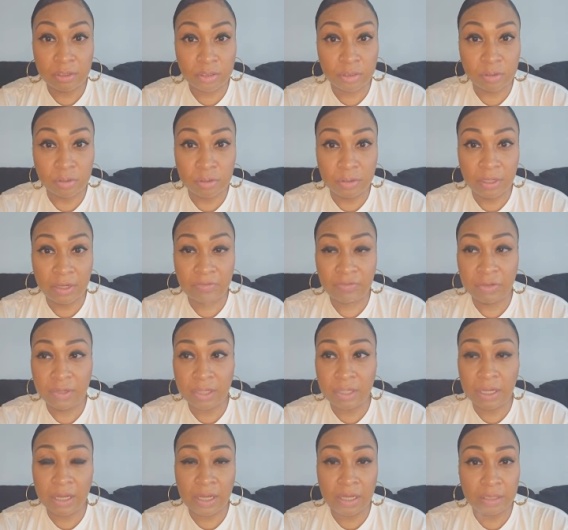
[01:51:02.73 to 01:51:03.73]
school their
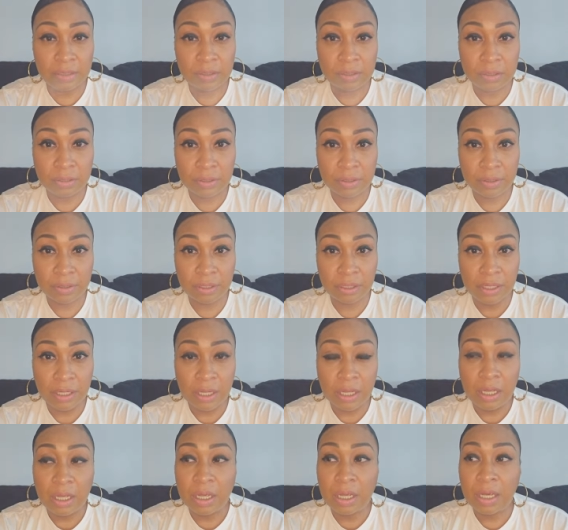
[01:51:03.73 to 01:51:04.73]
fucking ass.
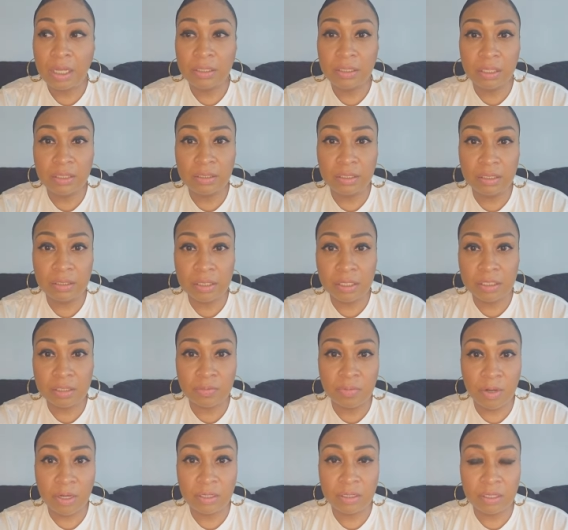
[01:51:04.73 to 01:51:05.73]
And they think they're
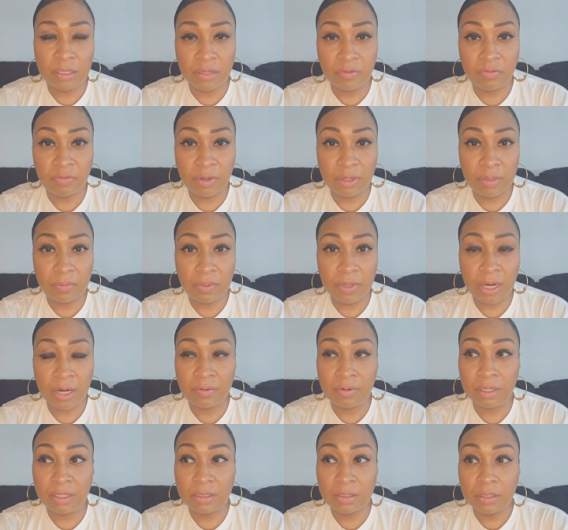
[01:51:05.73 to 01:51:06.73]
smarter than the fucking
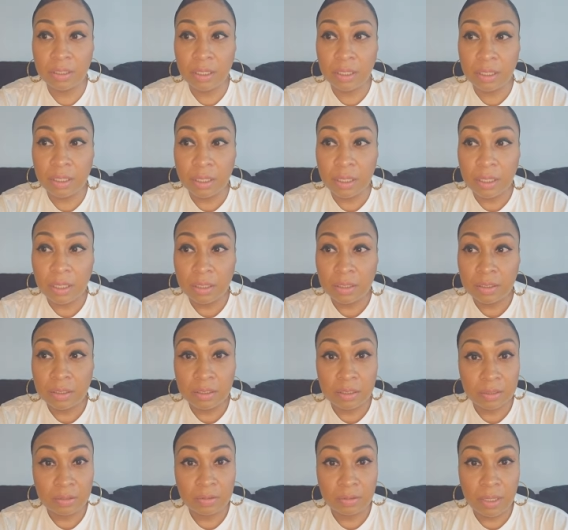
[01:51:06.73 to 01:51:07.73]
parent.
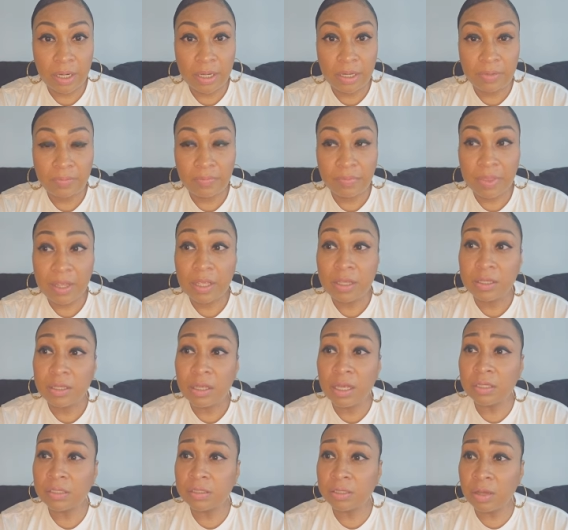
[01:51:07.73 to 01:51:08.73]
Right?
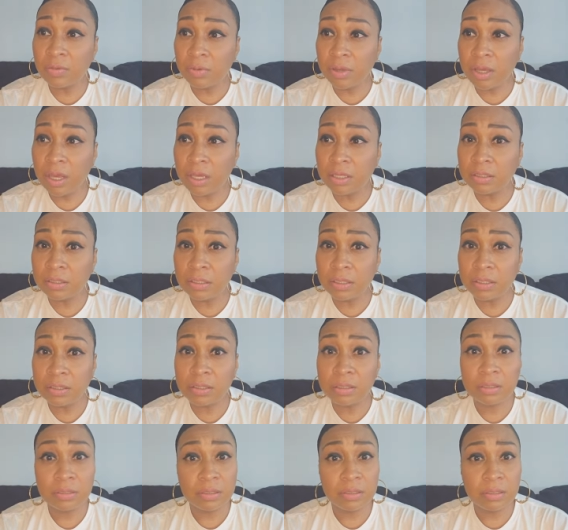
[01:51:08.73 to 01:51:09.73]
In some
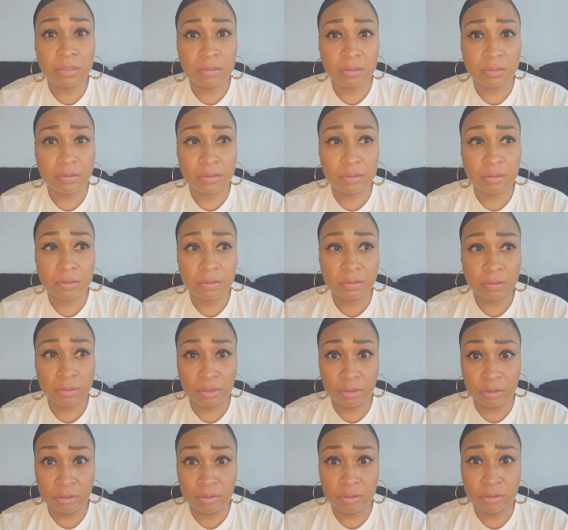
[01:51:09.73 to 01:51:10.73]
cases,
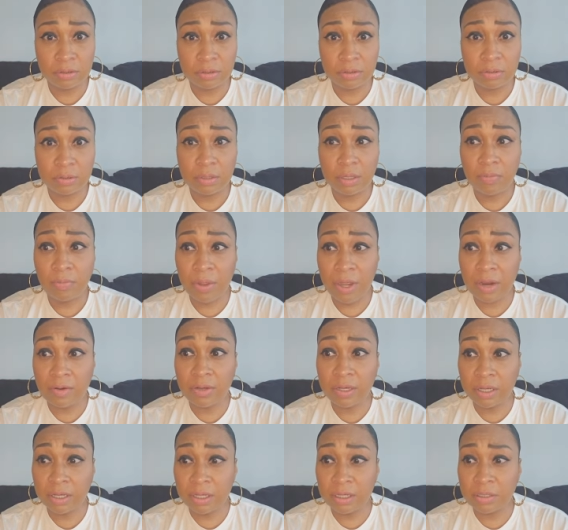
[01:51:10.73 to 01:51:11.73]
true. The
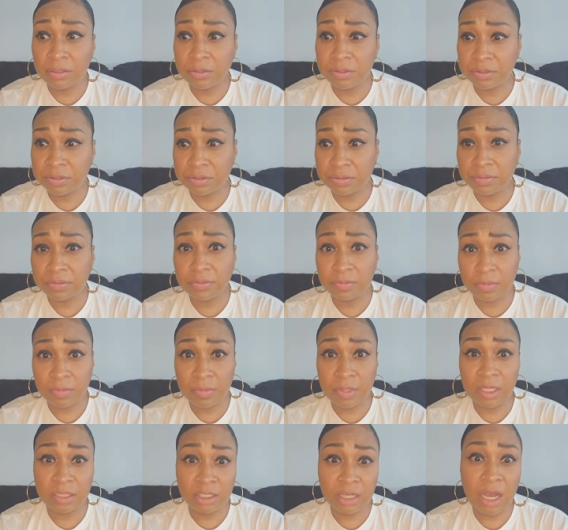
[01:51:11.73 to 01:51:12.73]
parent is,
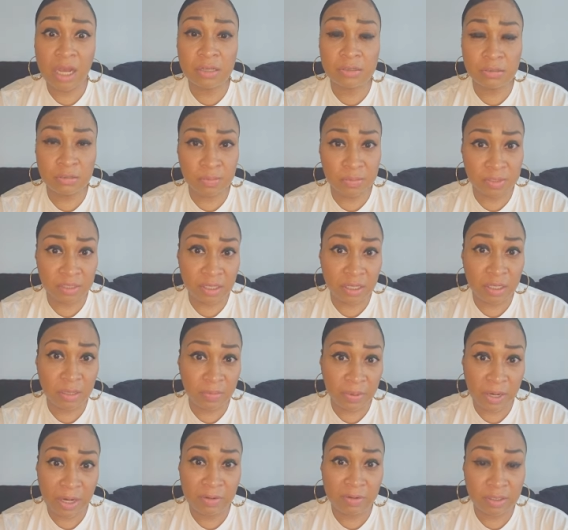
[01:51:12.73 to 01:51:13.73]
the child supersedes the
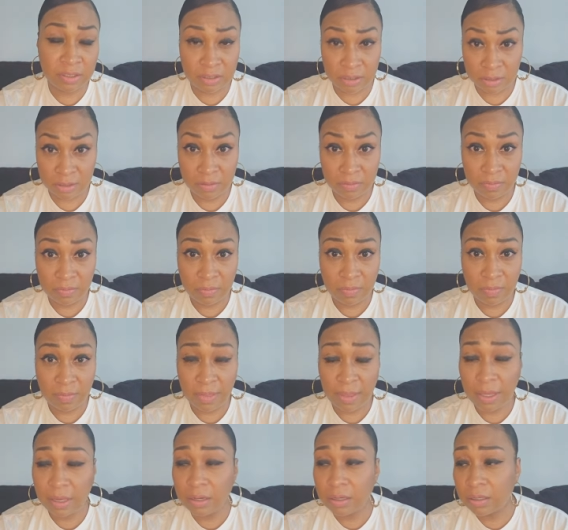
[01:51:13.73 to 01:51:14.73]
parents.
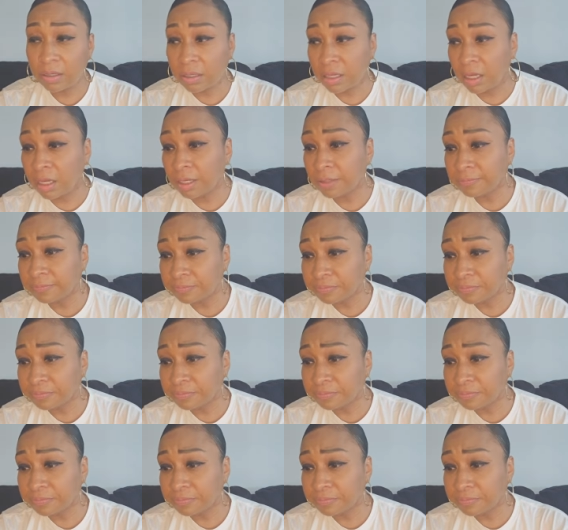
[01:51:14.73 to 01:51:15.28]
Okay?